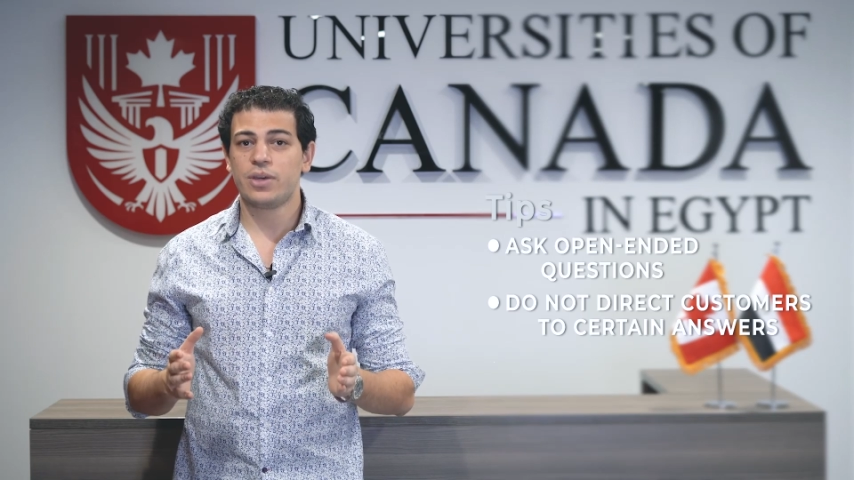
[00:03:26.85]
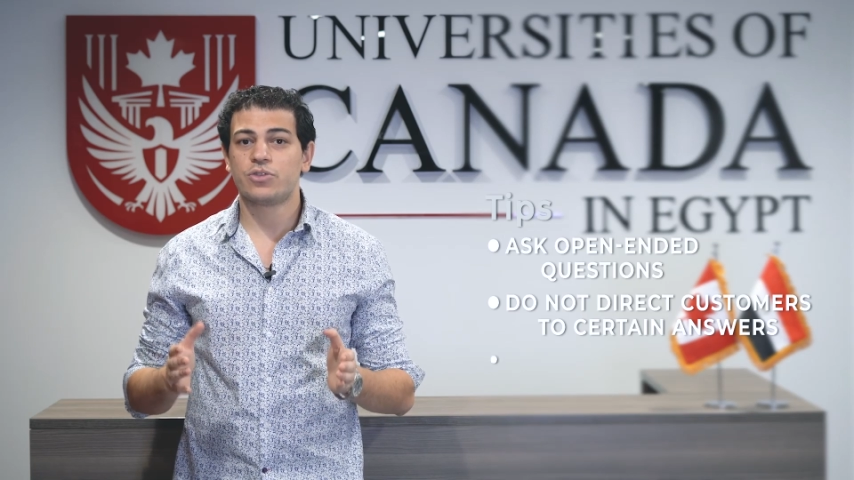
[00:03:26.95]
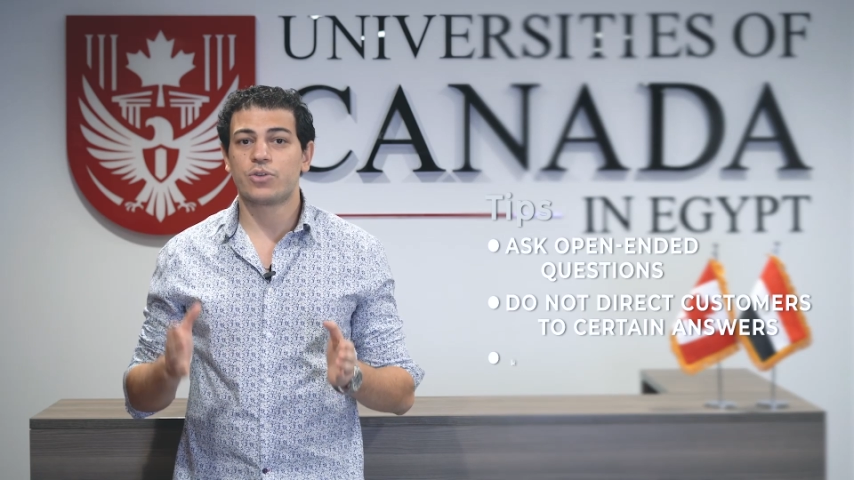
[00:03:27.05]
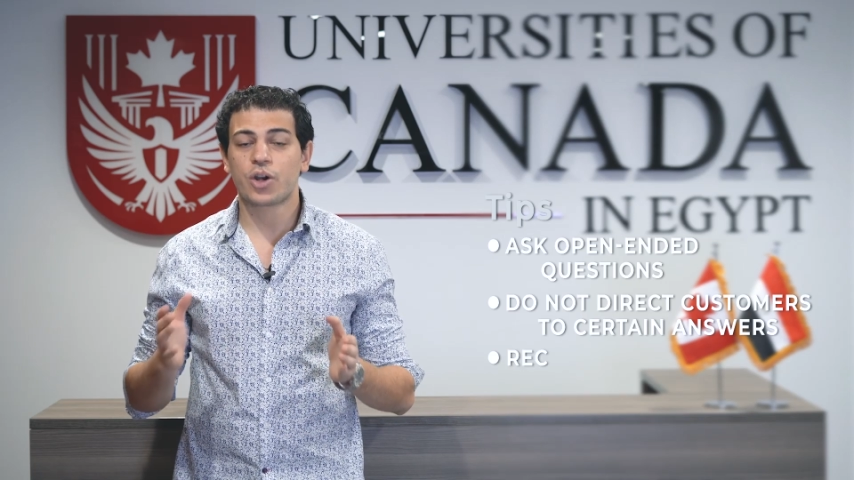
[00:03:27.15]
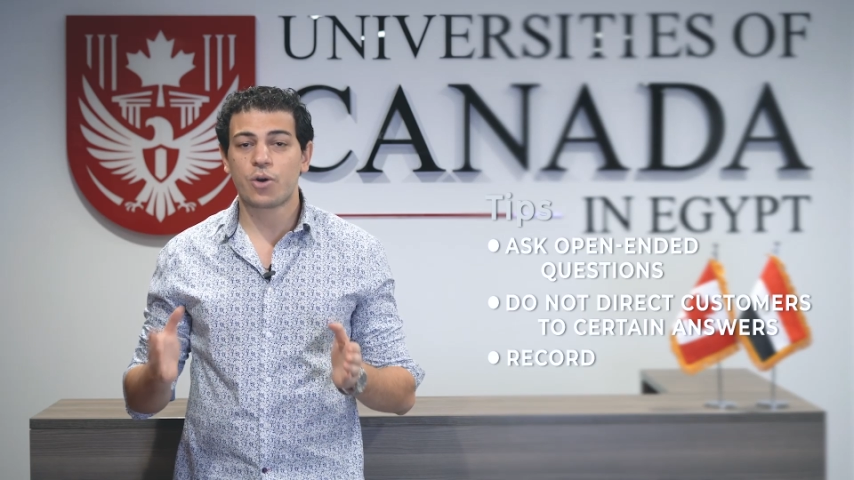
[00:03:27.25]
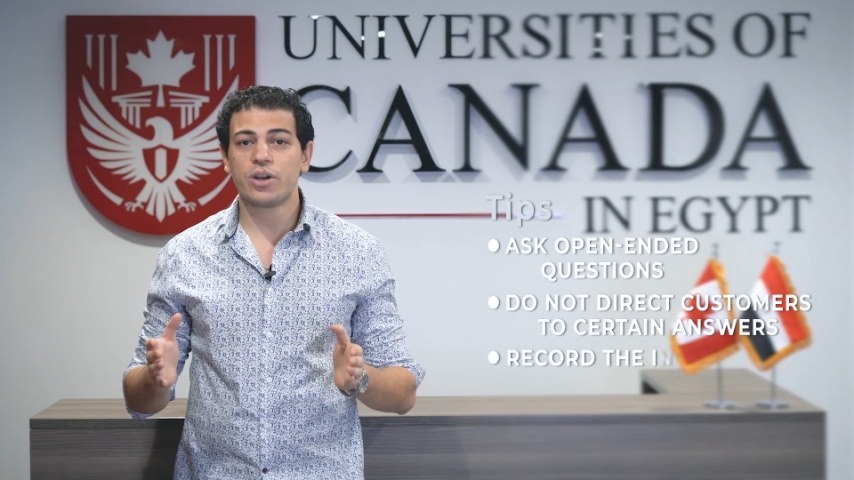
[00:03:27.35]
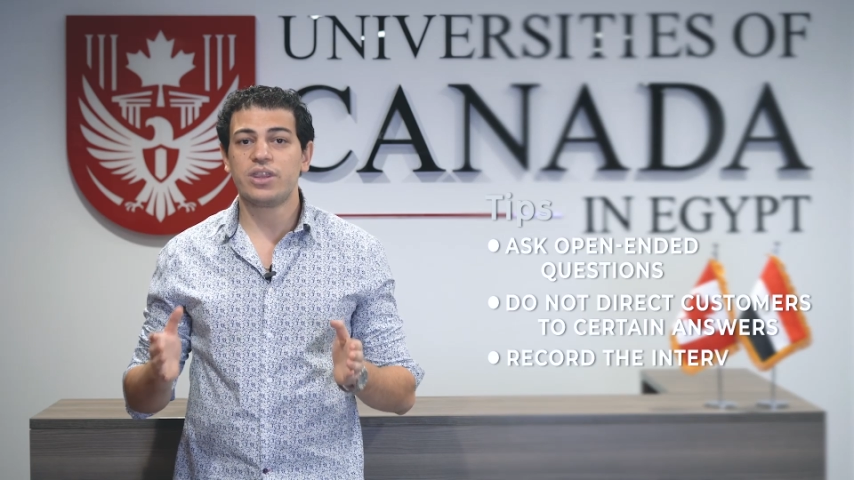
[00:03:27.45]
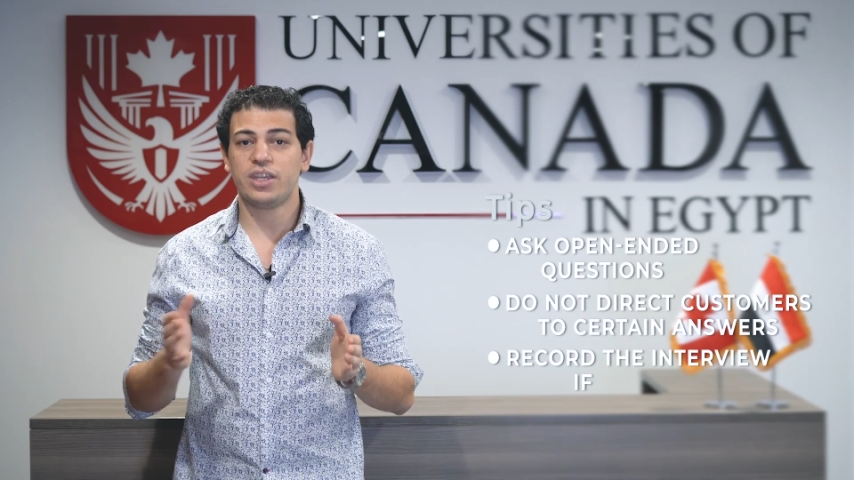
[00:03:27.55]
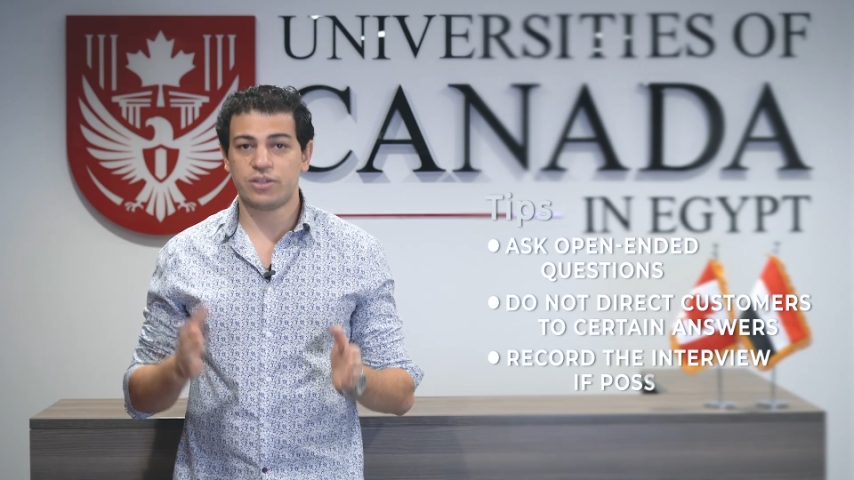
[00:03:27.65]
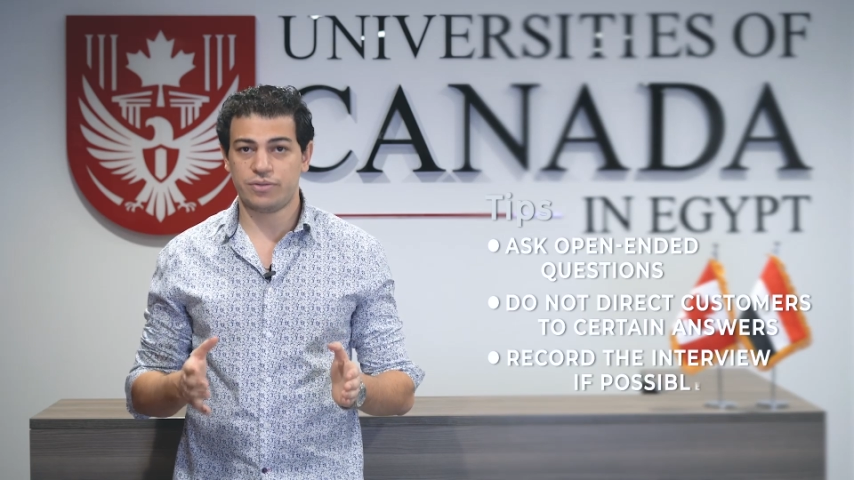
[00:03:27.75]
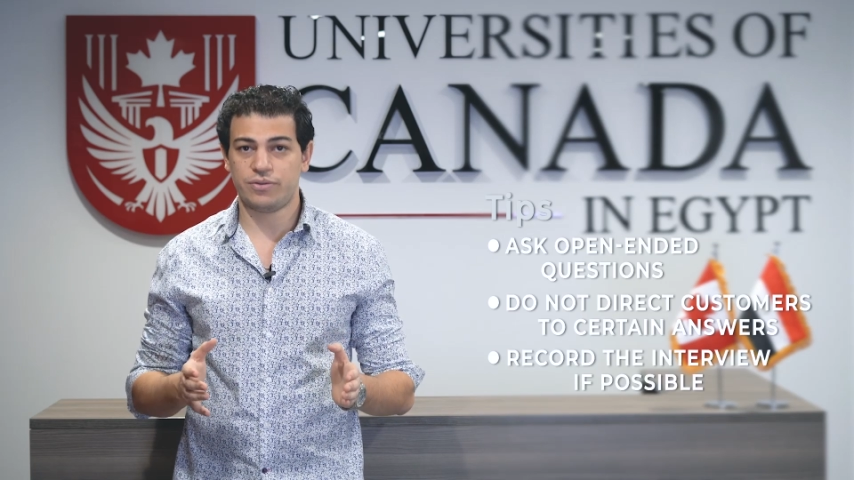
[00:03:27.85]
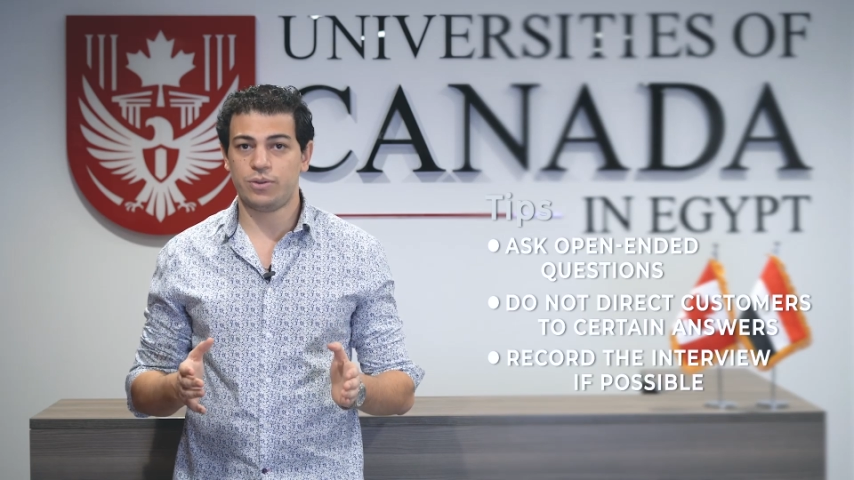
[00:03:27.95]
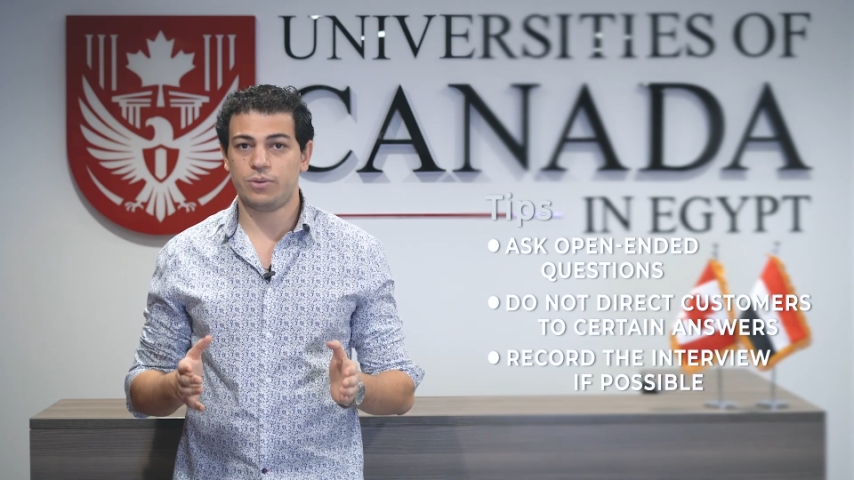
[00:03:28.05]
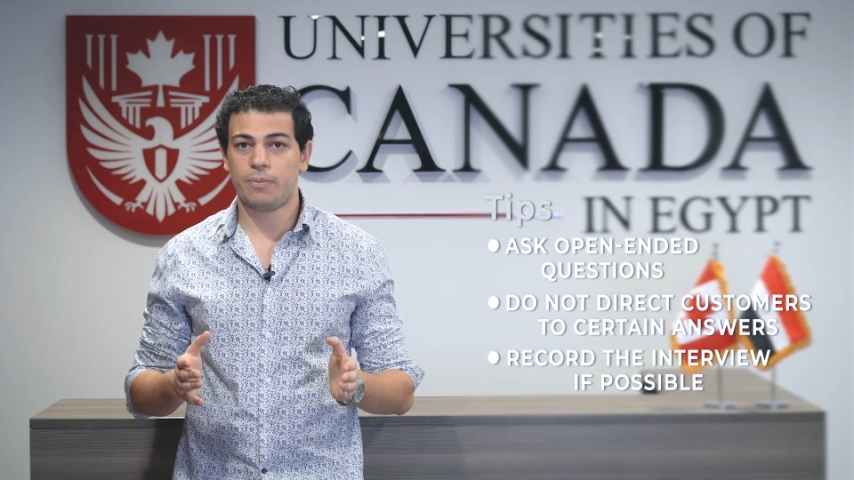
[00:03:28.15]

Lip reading: to record the interview.